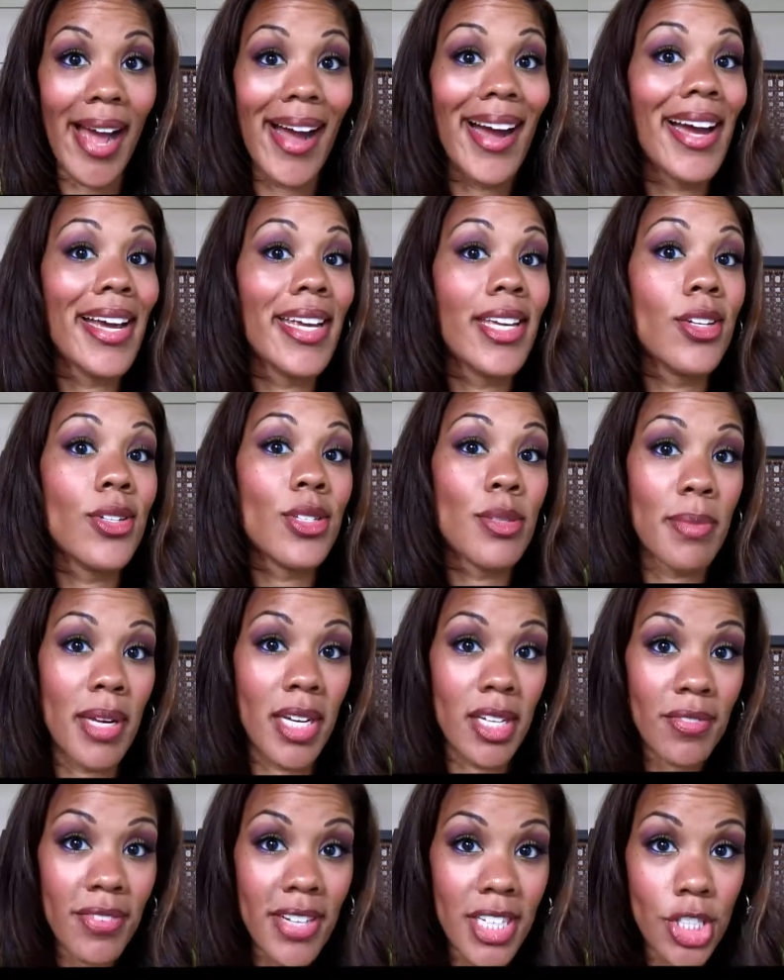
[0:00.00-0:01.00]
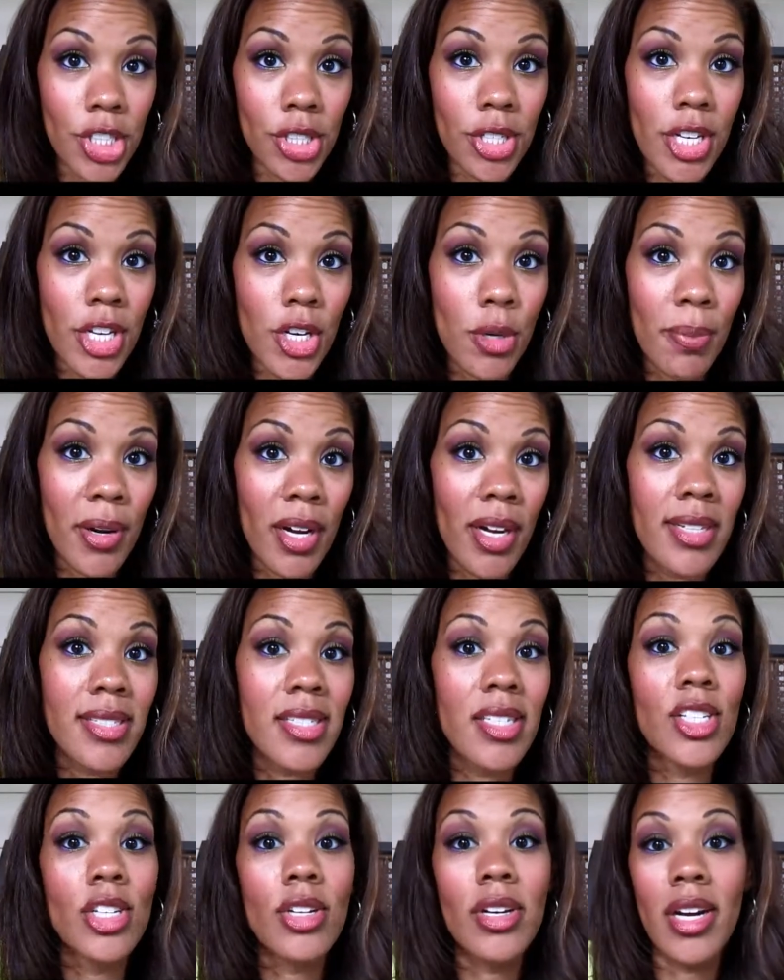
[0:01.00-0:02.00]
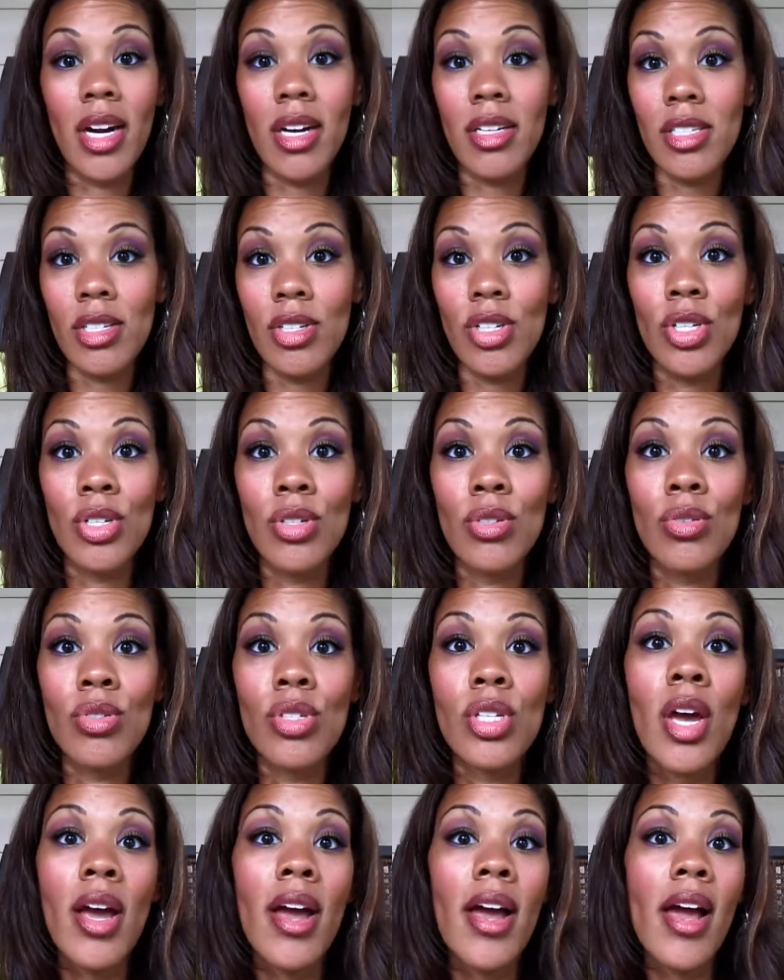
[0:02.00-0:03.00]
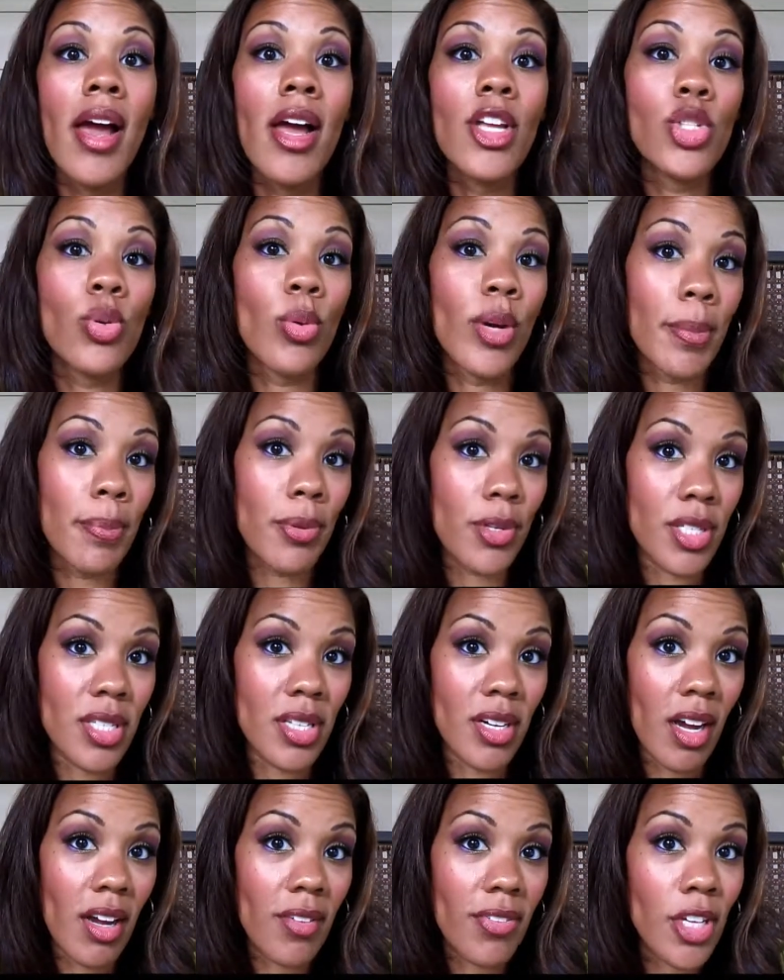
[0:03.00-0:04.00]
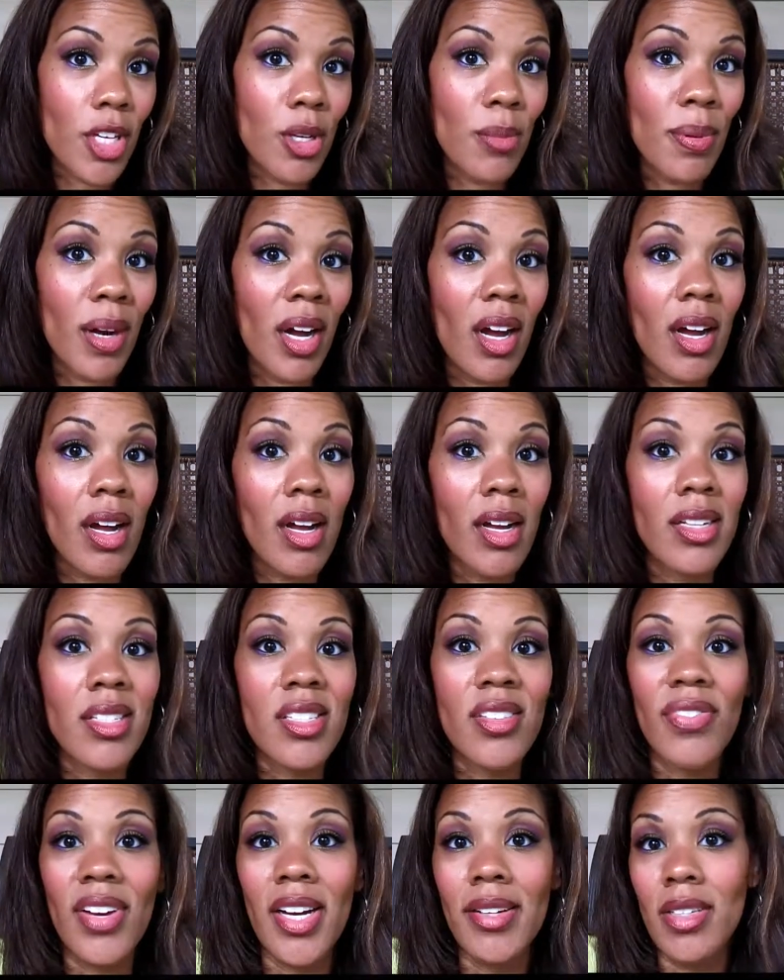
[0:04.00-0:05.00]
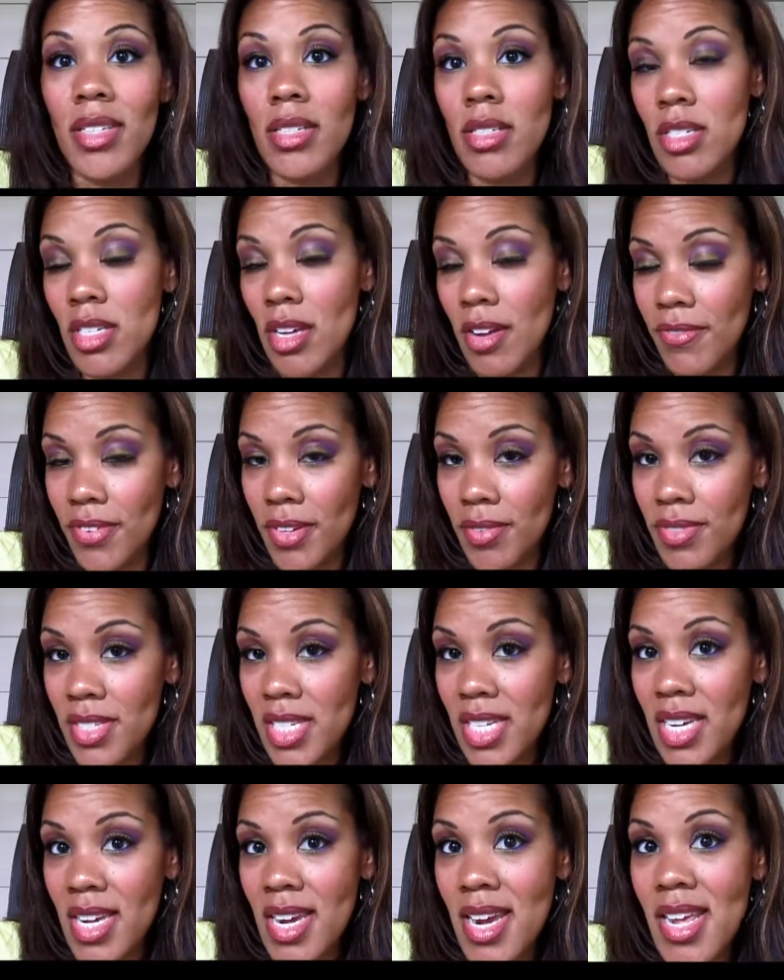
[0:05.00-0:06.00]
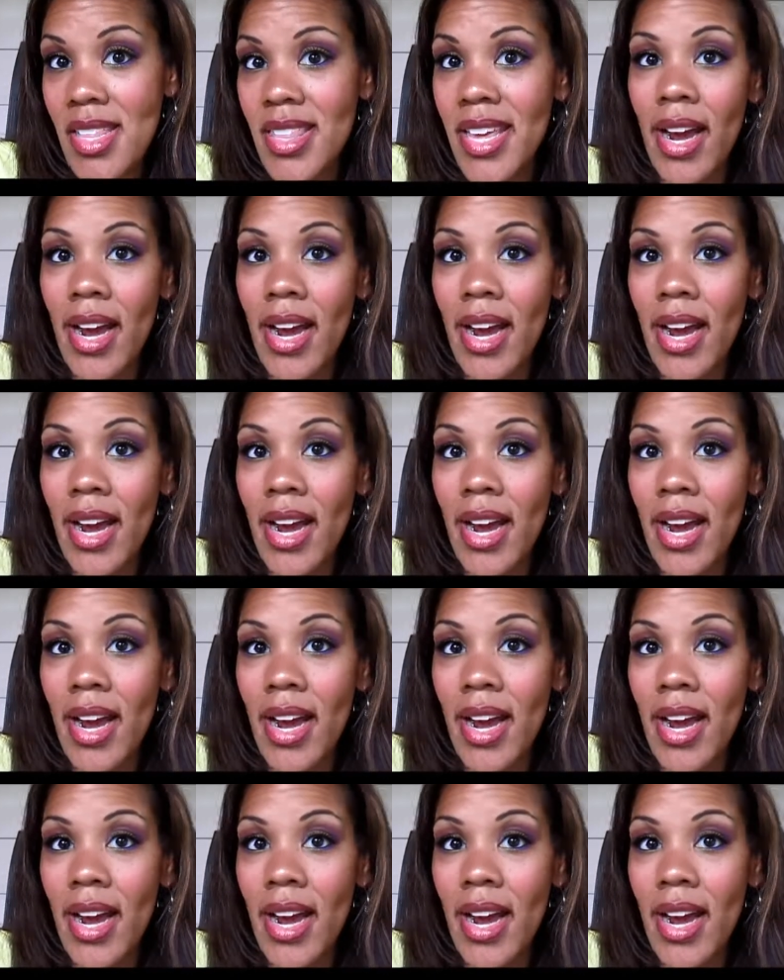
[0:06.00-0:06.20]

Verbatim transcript: I use manufacturer coupons, and you can also use twenty percent off coupons, five dollars off fifteen.